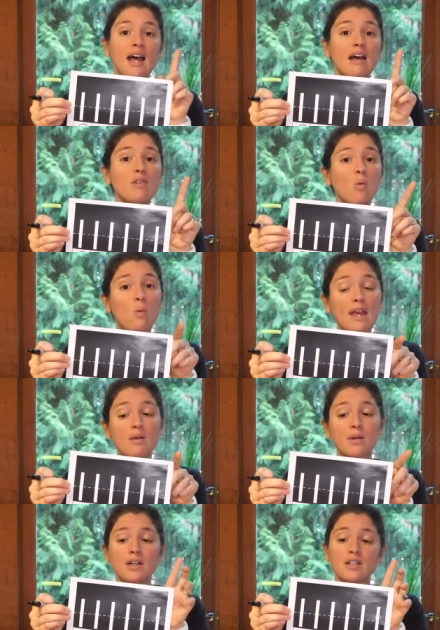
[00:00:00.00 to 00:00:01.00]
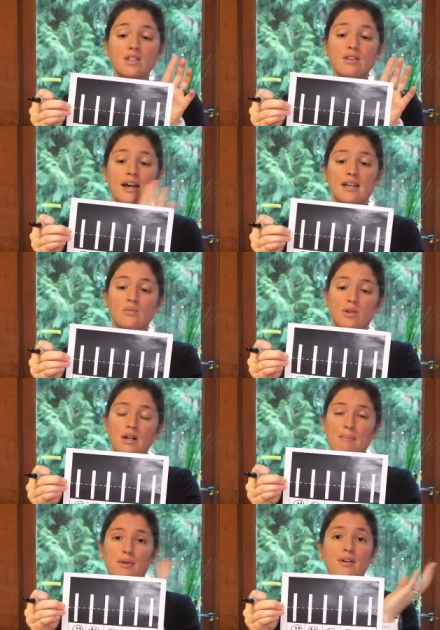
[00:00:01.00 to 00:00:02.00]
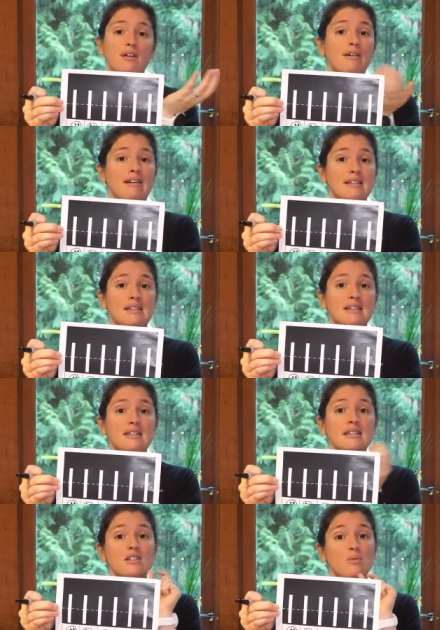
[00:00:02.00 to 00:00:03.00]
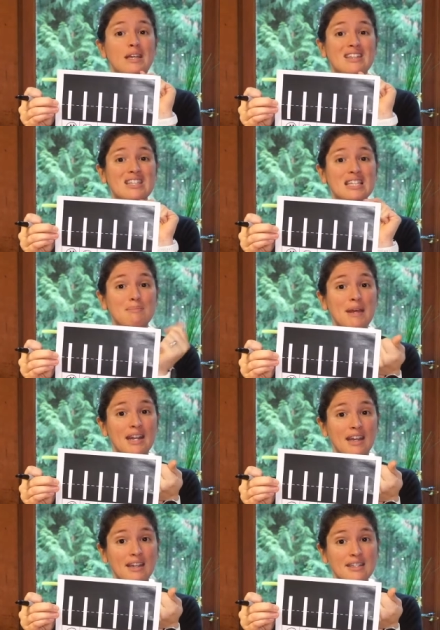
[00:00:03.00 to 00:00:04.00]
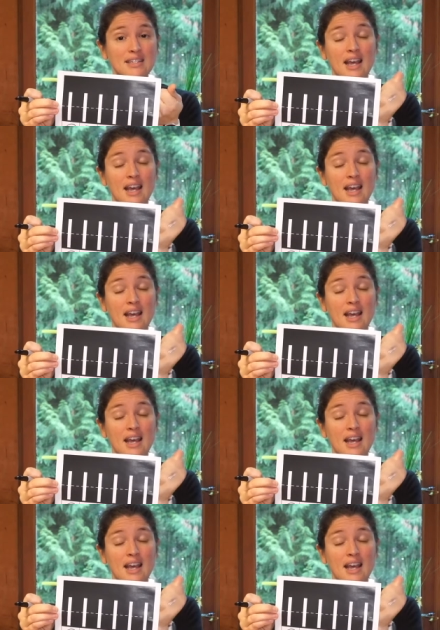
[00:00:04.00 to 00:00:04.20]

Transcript: And the way we're gonna do that is we're gonna put it around a CD so we can spin it